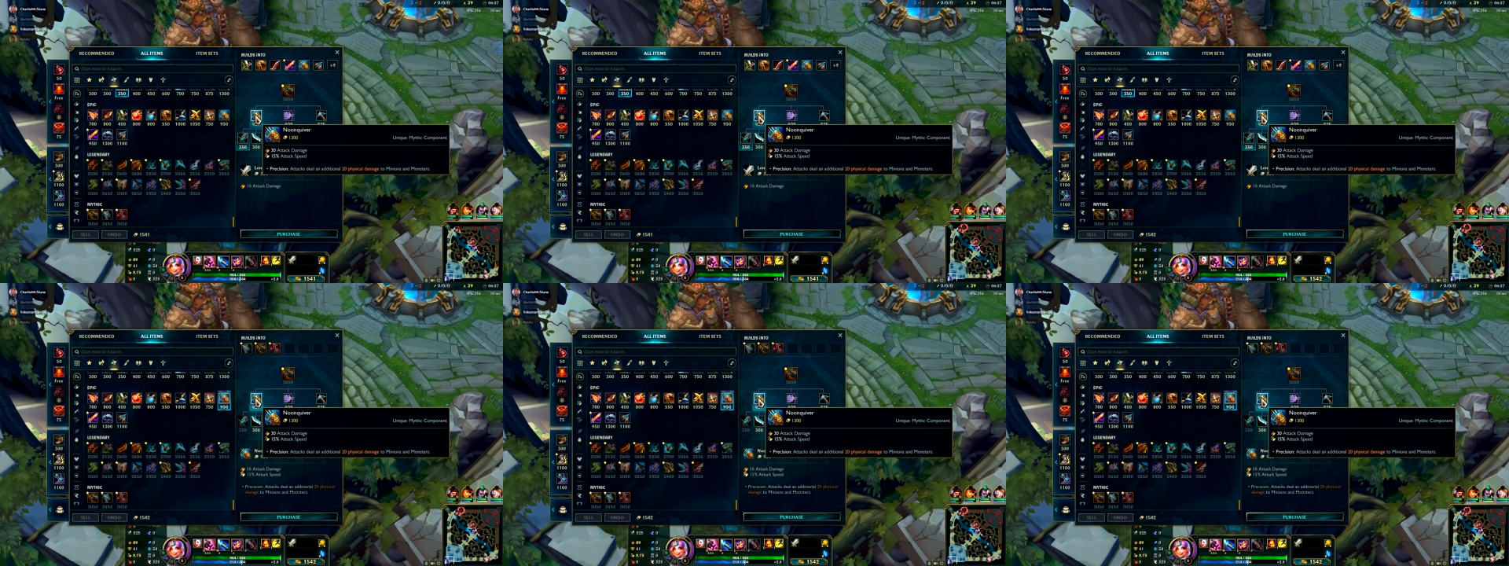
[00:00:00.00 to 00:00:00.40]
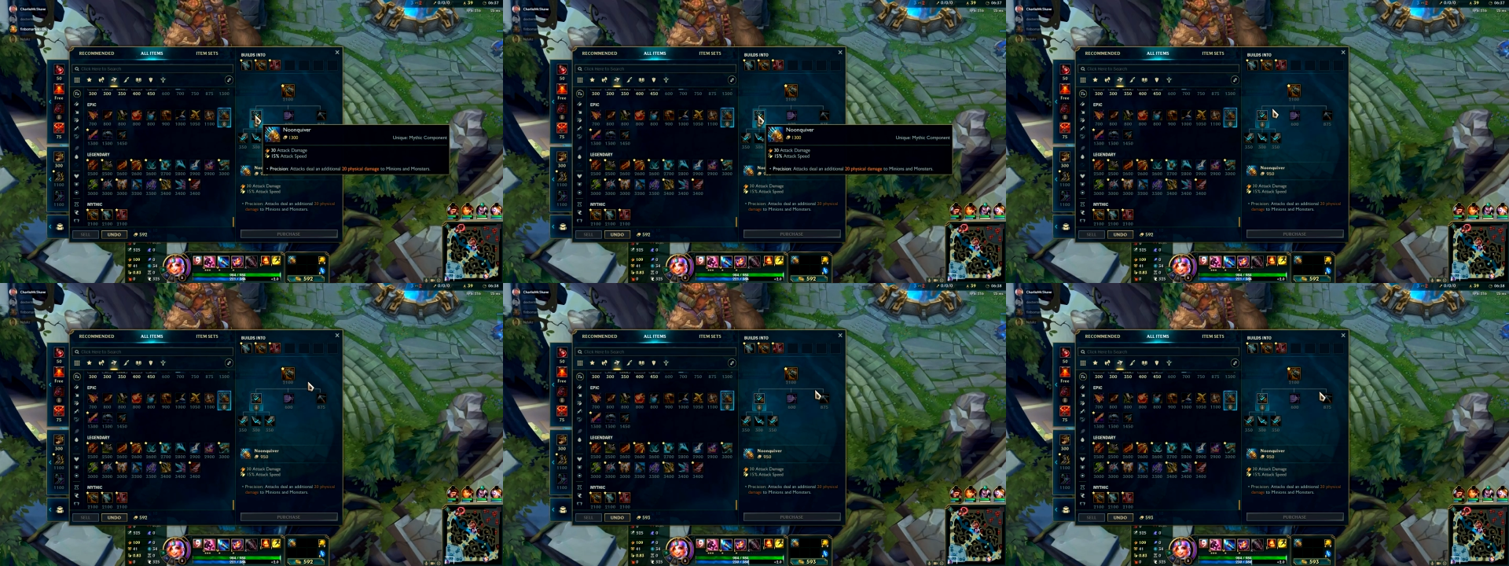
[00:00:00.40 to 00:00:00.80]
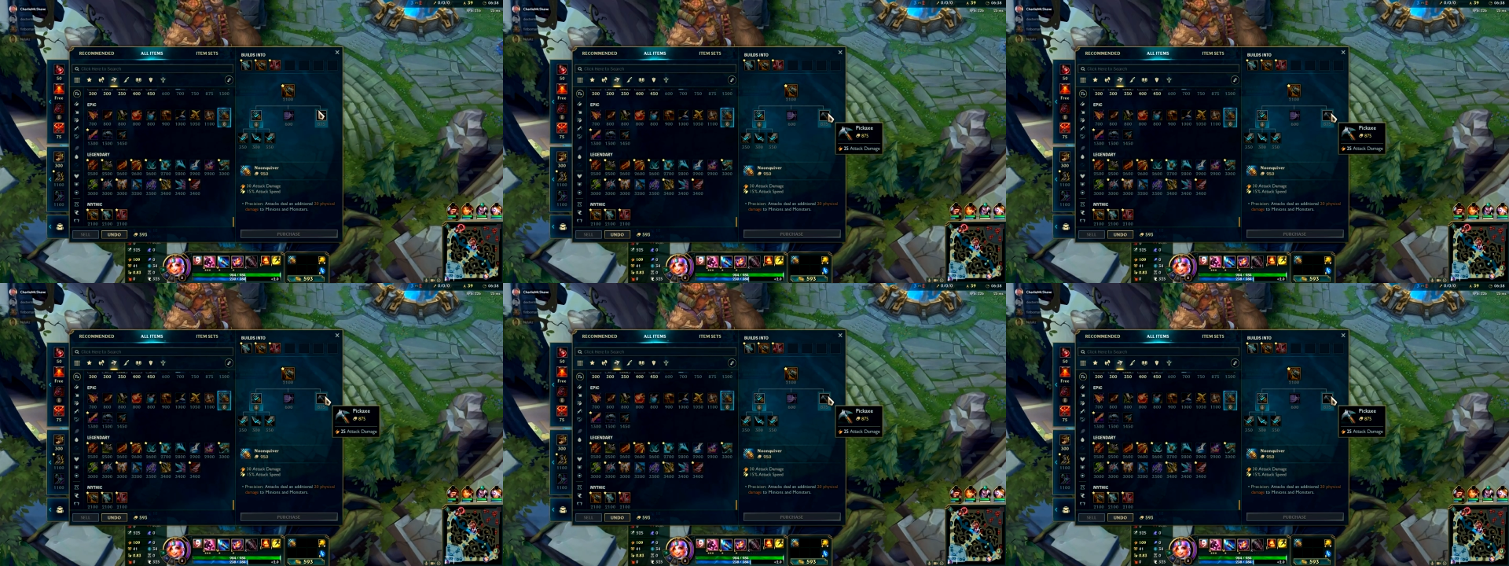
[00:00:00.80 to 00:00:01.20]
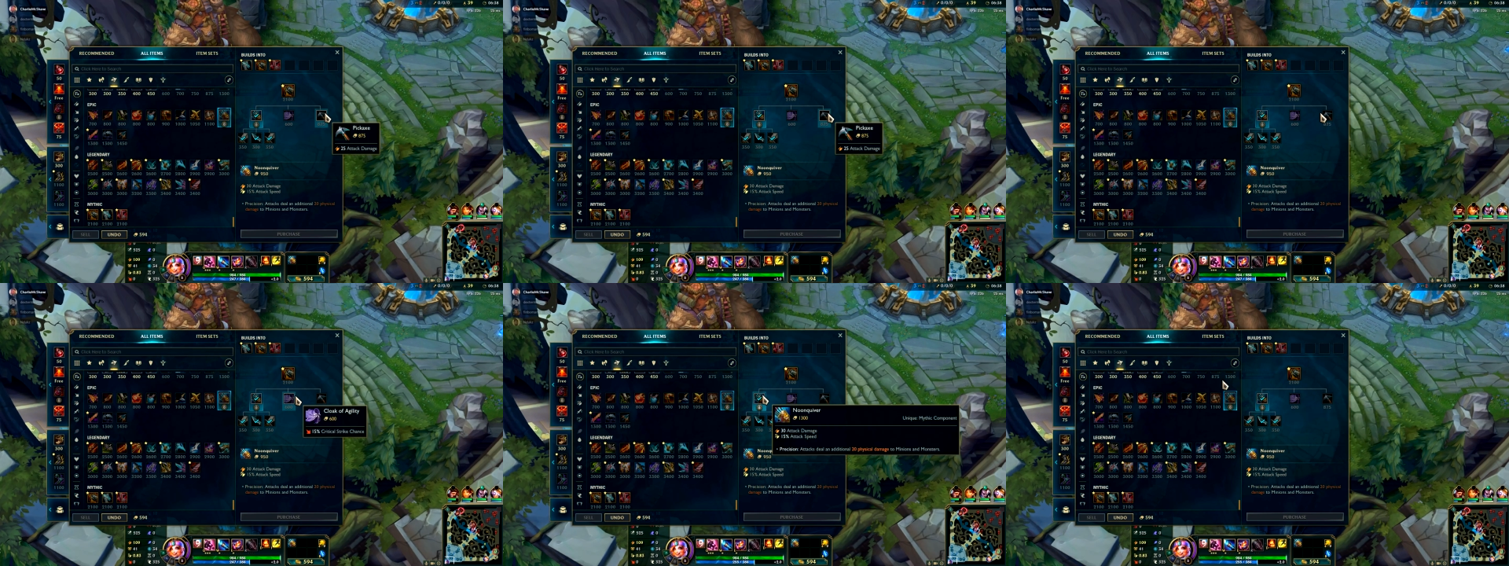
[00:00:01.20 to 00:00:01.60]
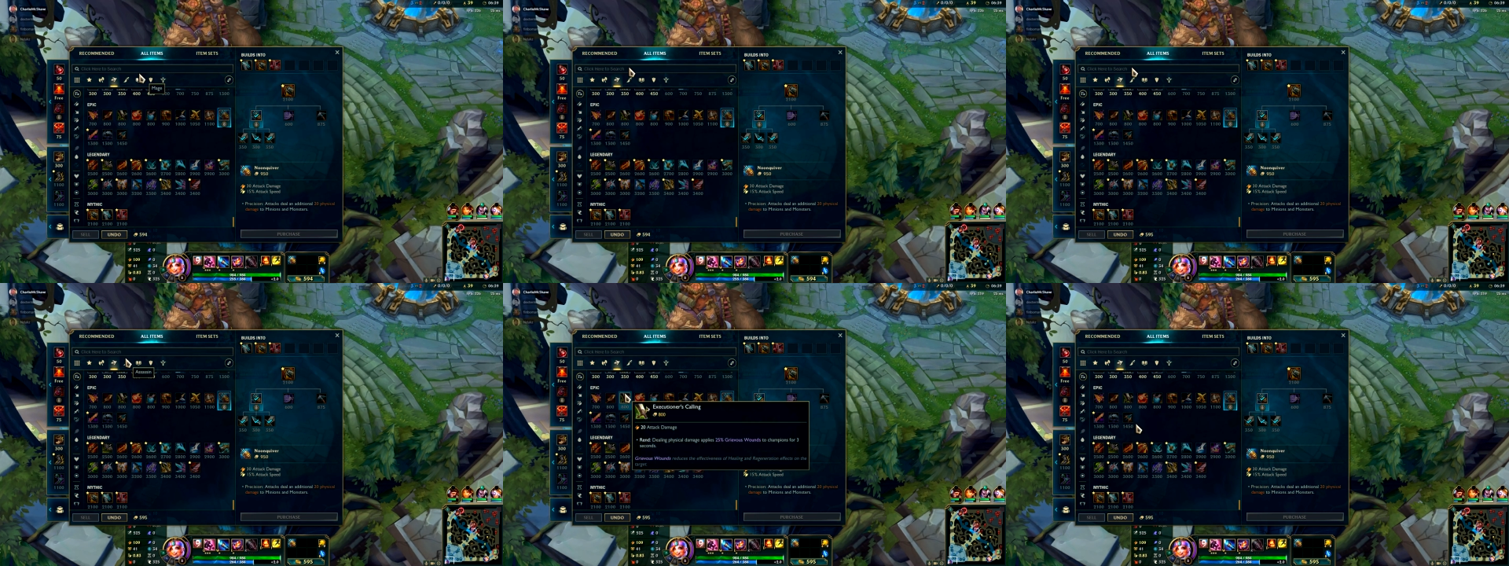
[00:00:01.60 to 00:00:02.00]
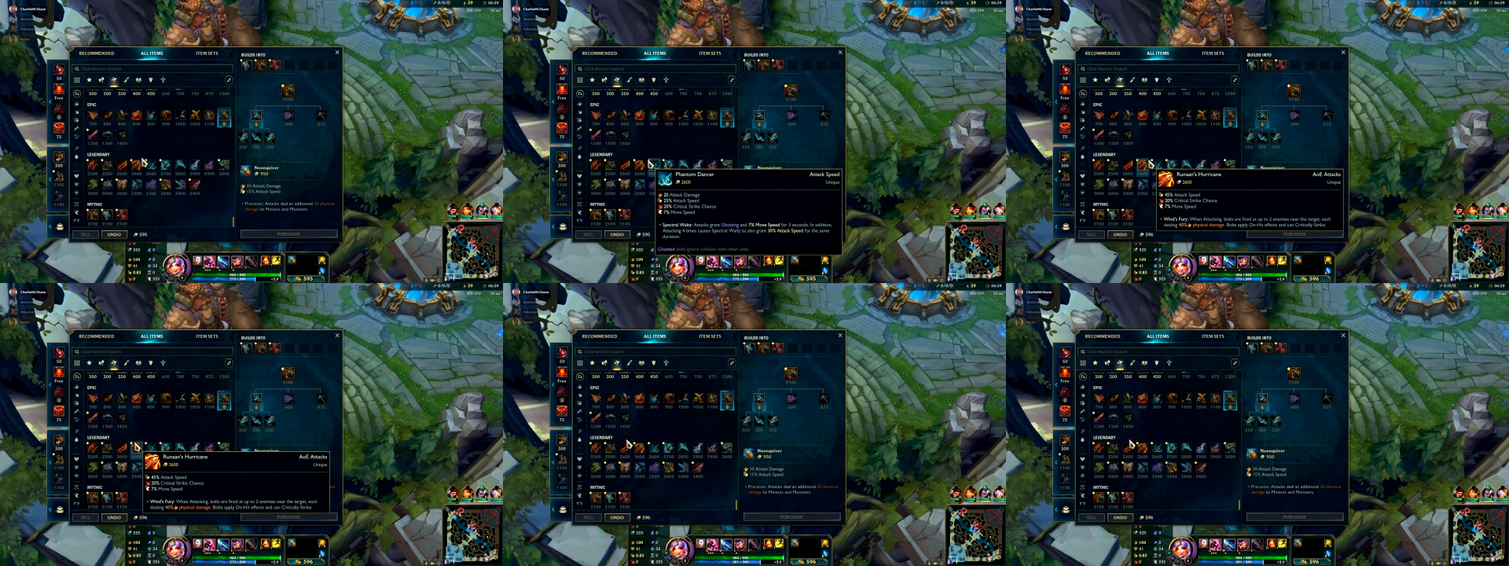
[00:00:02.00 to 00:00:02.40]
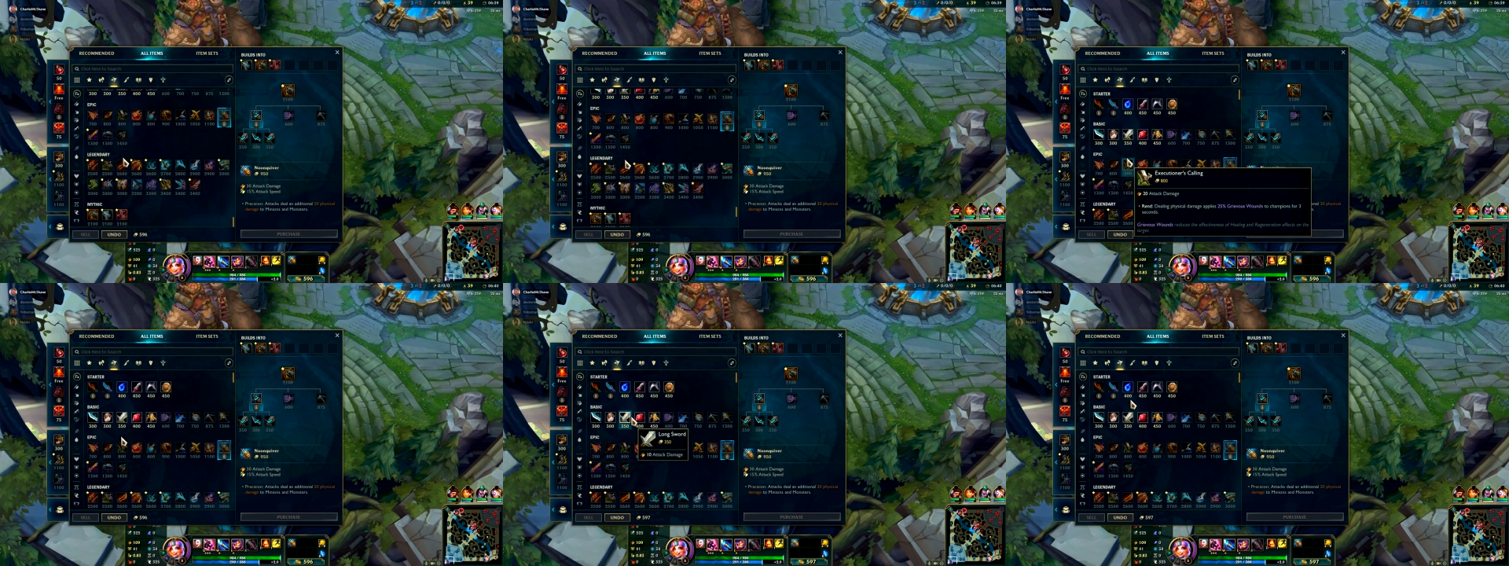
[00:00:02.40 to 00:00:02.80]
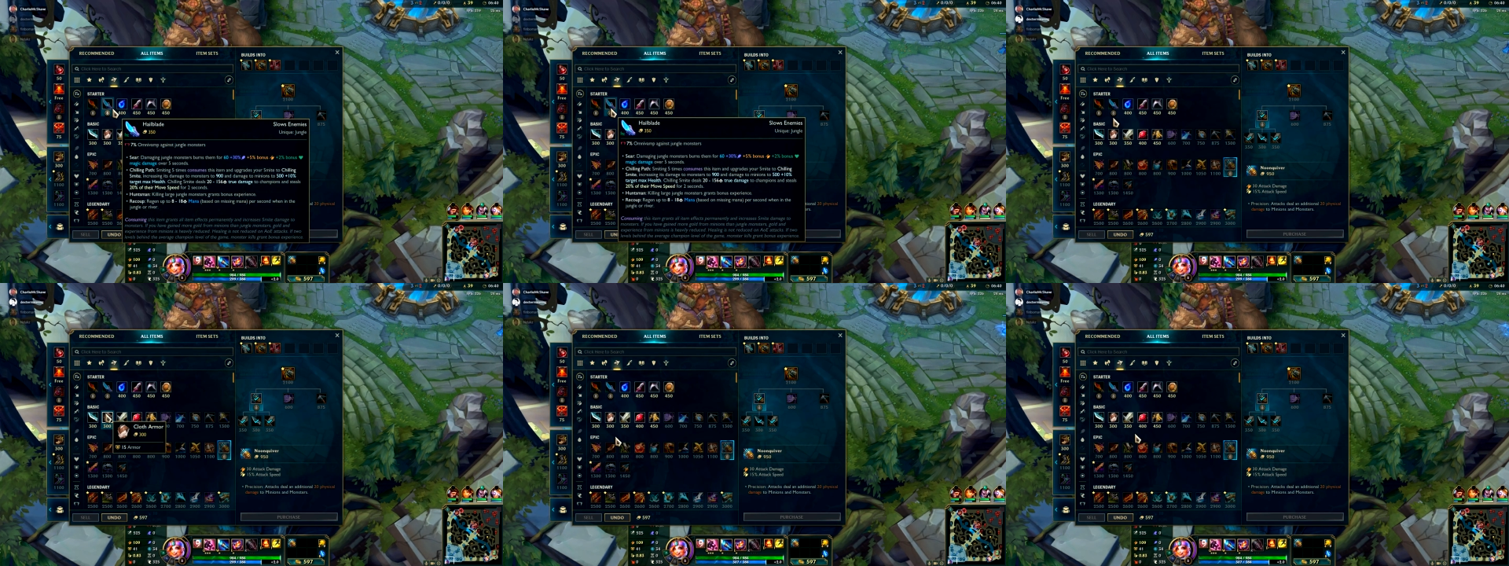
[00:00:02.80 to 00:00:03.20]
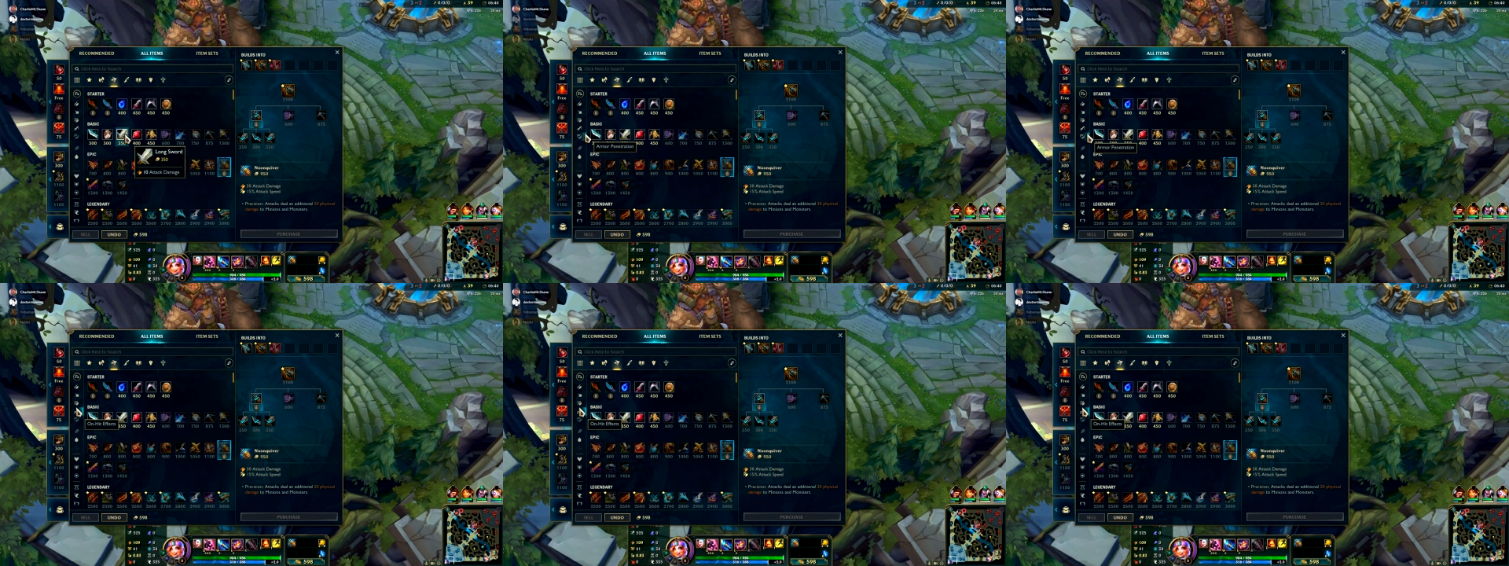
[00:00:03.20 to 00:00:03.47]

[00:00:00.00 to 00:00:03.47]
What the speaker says: No face is visible, so there are no lips to read.